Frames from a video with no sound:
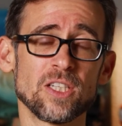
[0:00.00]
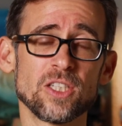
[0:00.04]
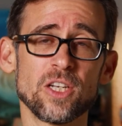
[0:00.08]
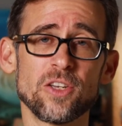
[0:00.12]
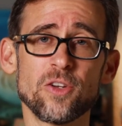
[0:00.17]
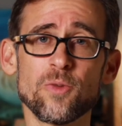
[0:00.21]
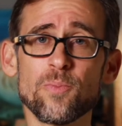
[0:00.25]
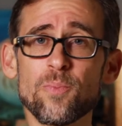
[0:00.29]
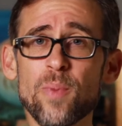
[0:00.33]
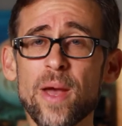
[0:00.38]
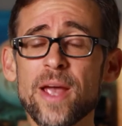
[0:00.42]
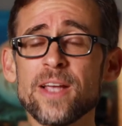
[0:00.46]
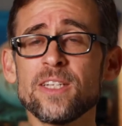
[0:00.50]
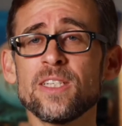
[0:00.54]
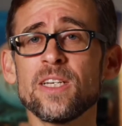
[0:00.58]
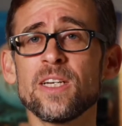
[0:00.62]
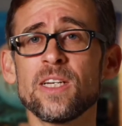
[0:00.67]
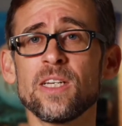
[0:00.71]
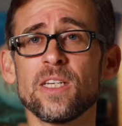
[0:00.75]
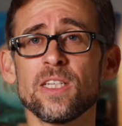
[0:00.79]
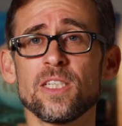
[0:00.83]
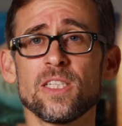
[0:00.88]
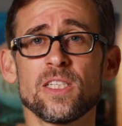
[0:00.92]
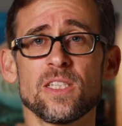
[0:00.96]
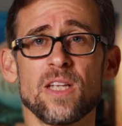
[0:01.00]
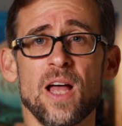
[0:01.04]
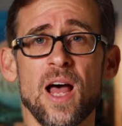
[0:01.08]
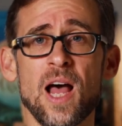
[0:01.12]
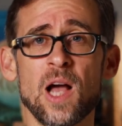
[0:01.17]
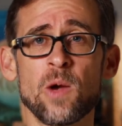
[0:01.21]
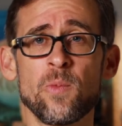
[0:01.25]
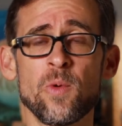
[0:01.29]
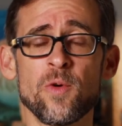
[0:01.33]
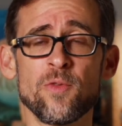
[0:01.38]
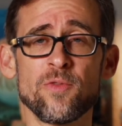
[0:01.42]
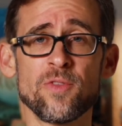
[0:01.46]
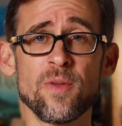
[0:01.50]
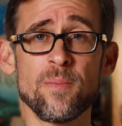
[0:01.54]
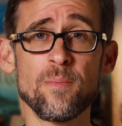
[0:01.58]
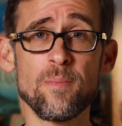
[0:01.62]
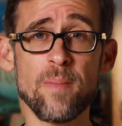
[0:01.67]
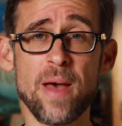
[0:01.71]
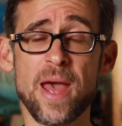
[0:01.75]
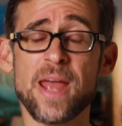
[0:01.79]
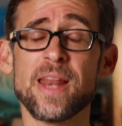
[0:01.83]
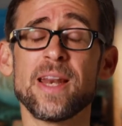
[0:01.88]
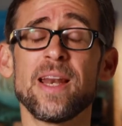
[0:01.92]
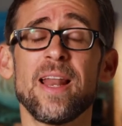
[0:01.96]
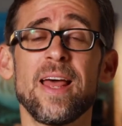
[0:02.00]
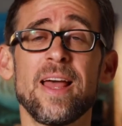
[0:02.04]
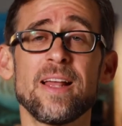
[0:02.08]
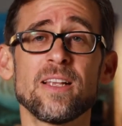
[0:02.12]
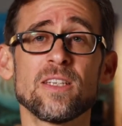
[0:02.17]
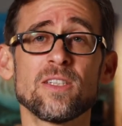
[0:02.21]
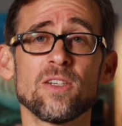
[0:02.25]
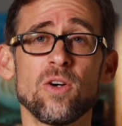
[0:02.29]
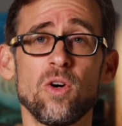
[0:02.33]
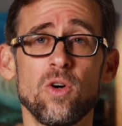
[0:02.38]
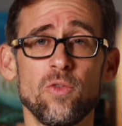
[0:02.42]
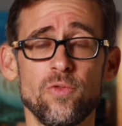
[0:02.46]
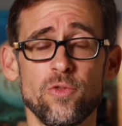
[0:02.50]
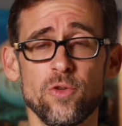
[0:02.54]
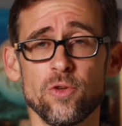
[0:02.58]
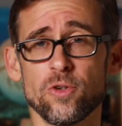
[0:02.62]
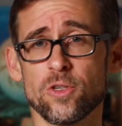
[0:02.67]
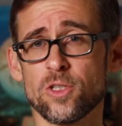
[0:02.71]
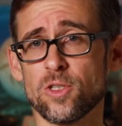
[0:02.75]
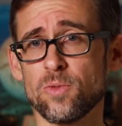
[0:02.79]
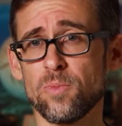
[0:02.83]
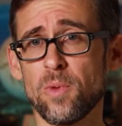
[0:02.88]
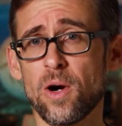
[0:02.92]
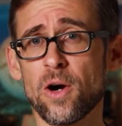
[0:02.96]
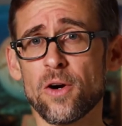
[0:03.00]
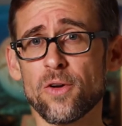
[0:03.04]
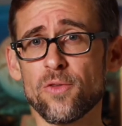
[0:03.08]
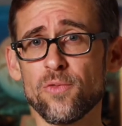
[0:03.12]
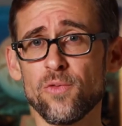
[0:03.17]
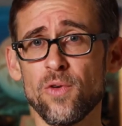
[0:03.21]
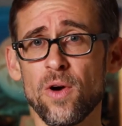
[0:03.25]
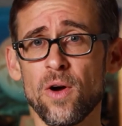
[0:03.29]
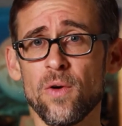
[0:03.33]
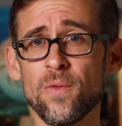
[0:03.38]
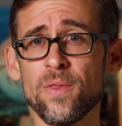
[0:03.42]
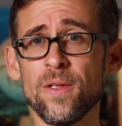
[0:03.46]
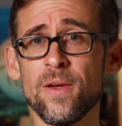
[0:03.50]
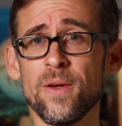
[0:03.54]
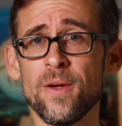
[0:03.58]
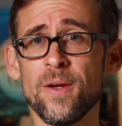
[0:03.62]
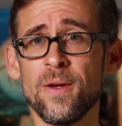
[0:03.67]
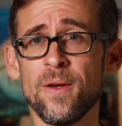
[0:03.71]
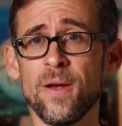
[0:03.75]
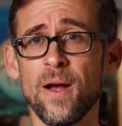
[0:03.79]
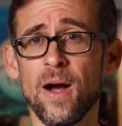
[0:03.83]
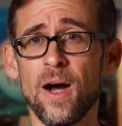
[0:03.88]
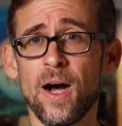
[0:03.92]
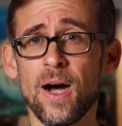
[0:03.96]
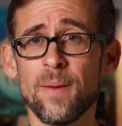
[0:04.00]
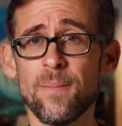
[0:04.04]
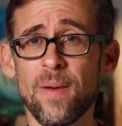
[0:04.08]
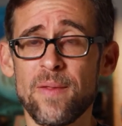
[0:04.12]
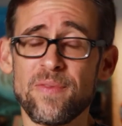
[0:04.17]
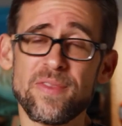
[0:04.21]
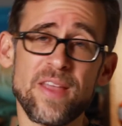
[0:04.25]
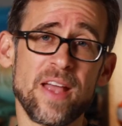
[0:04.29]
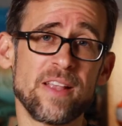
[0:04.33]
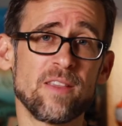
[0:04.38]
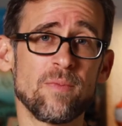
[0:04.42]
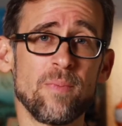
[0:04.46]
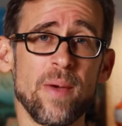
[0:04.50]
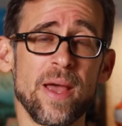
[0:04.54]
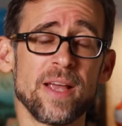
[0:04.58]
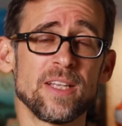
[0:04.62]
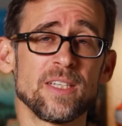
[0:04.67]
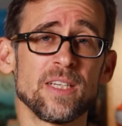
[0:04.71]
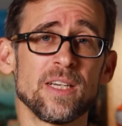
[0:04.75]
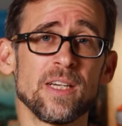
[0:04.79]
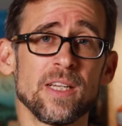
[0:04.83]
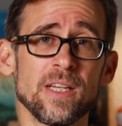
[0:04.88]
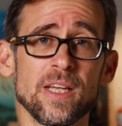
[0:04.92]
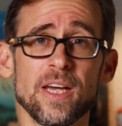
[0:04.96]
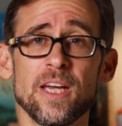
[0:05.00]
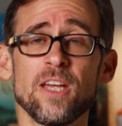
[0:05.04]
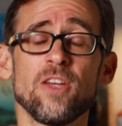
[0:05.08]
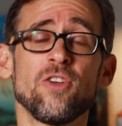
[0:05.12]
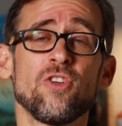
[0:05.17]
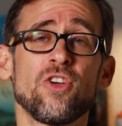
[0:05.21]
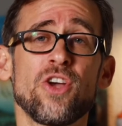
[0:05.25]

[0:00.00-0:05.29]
So you basically start with the main lens of your smartphone, and that's basically it.